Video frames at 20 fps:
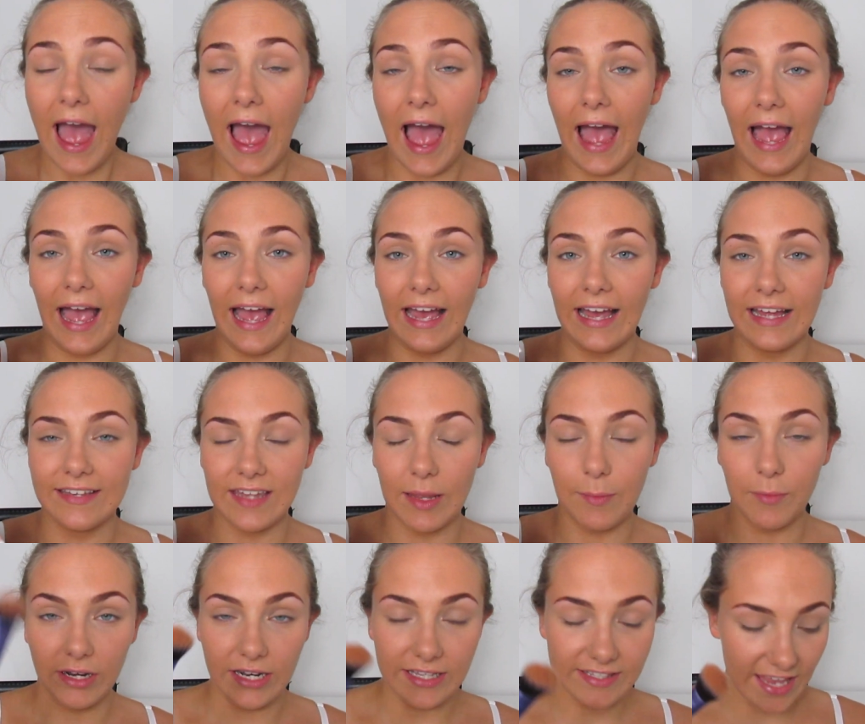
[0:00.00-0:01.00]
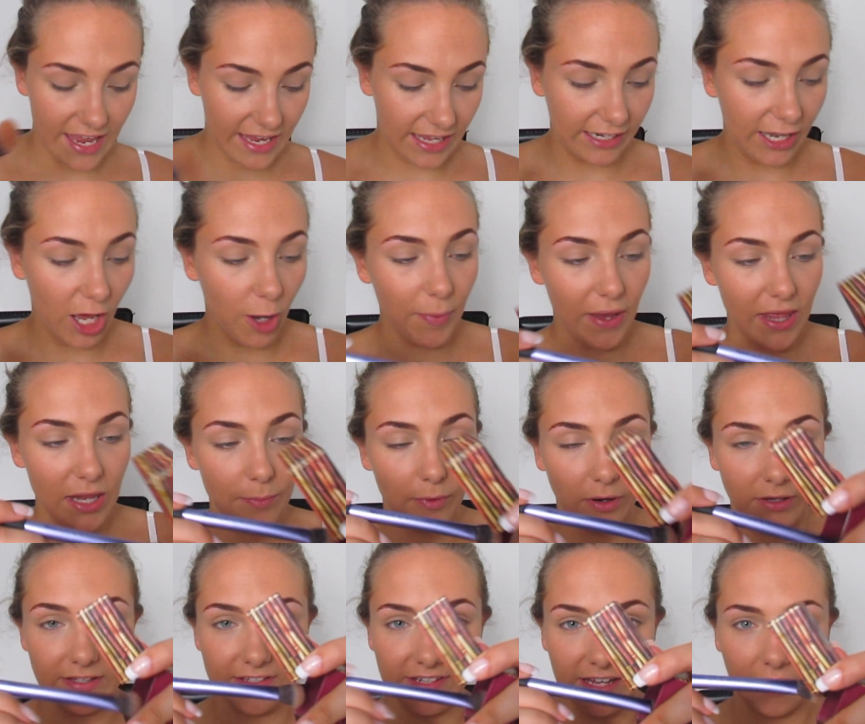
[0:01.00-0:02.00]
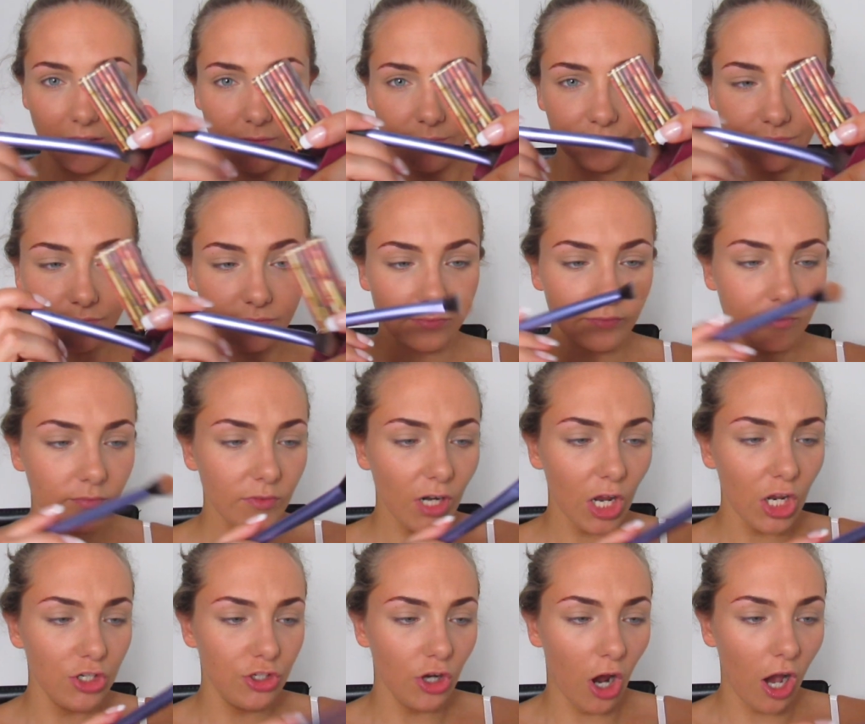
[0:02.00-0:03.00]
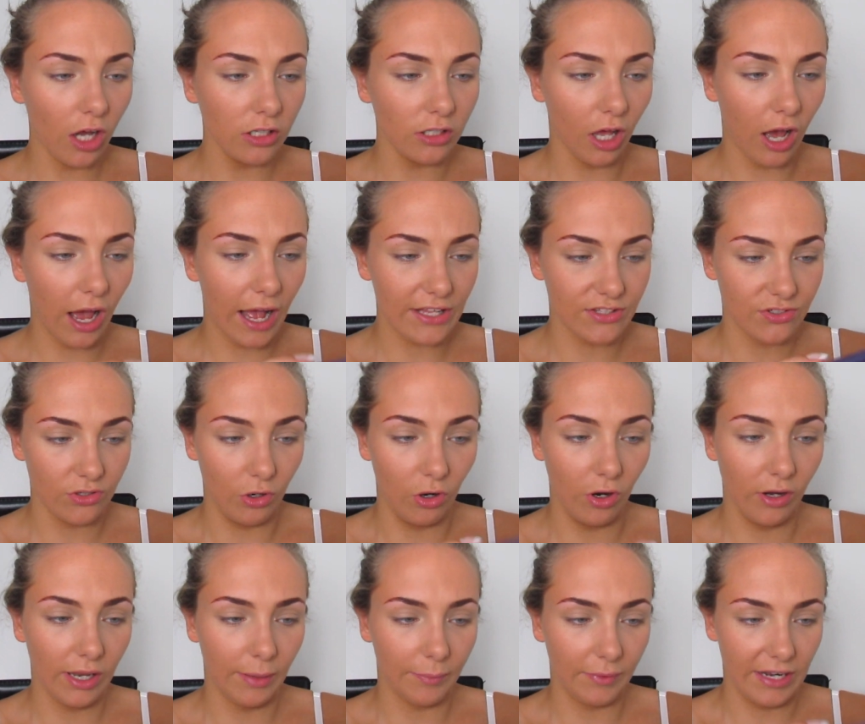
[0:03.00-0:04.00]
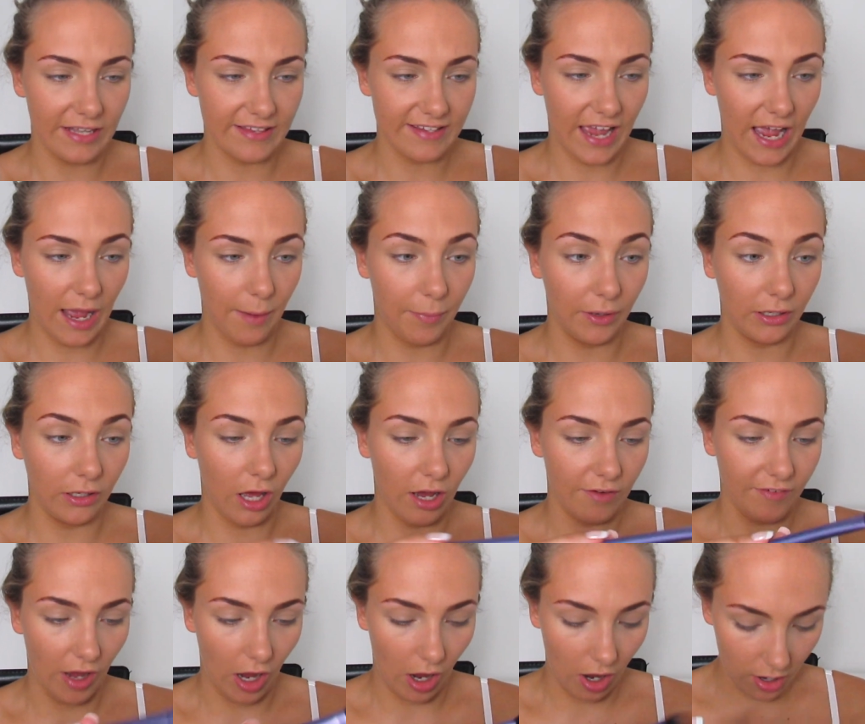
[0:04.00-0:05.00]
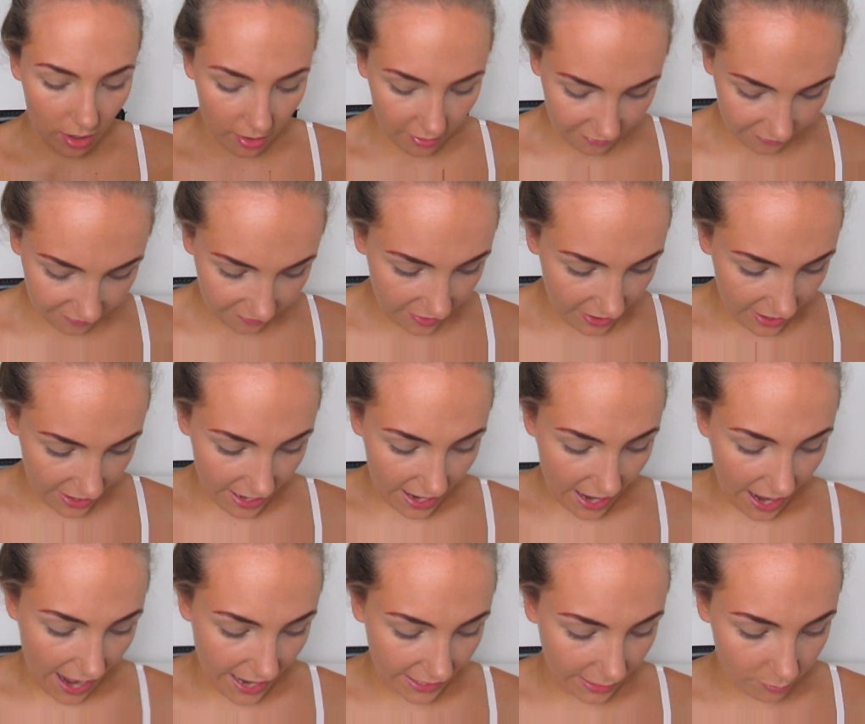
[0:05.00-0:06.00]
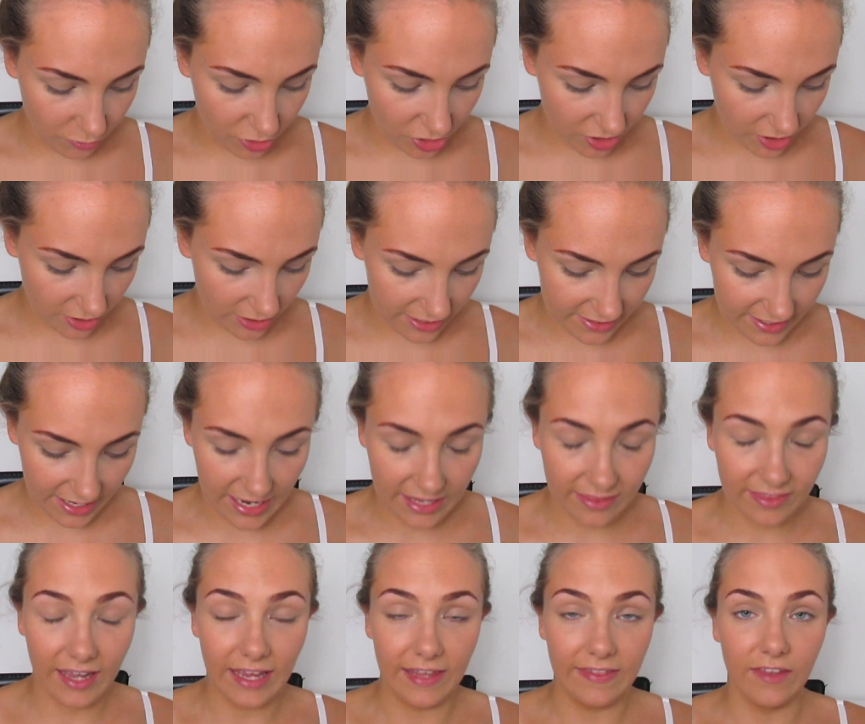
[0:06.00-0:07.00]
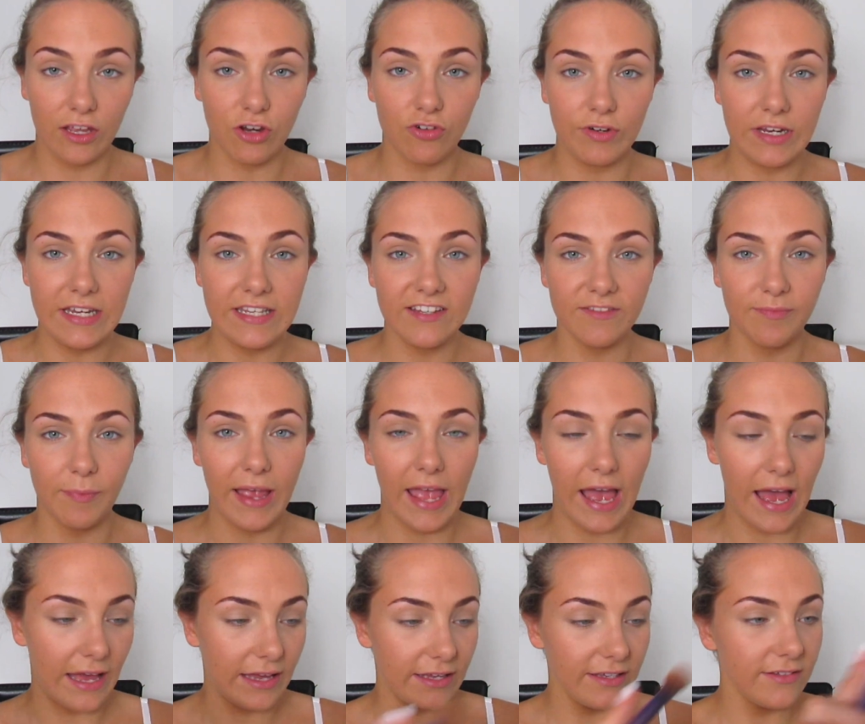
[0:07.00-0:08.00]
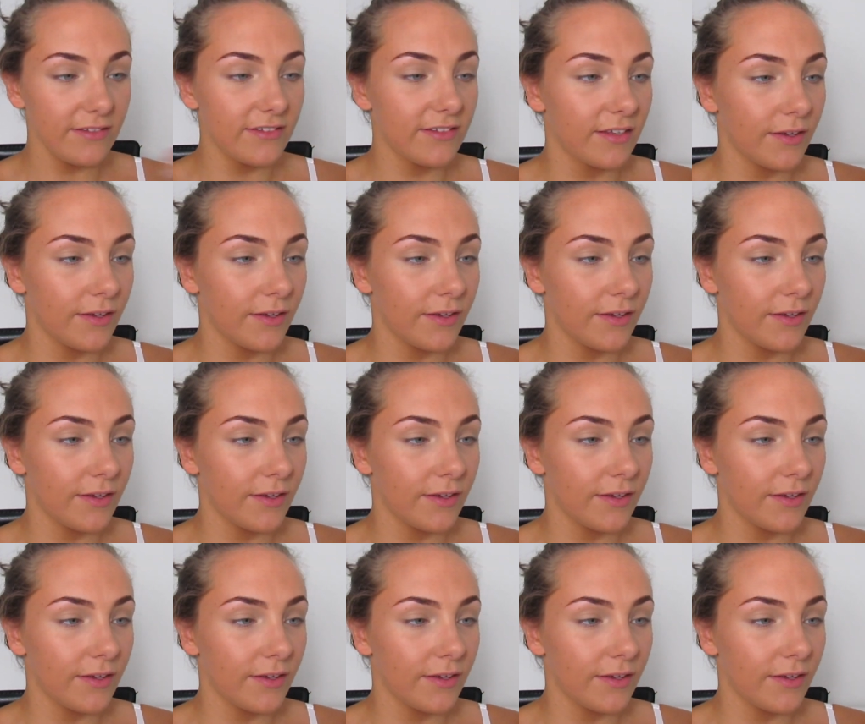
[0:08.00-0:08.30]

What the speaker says: And I'm going to take a little bit of the bronzer, not a lot at all. I'm going to tap a lot of it off. And I'm just going to take that in the crease of my eyes.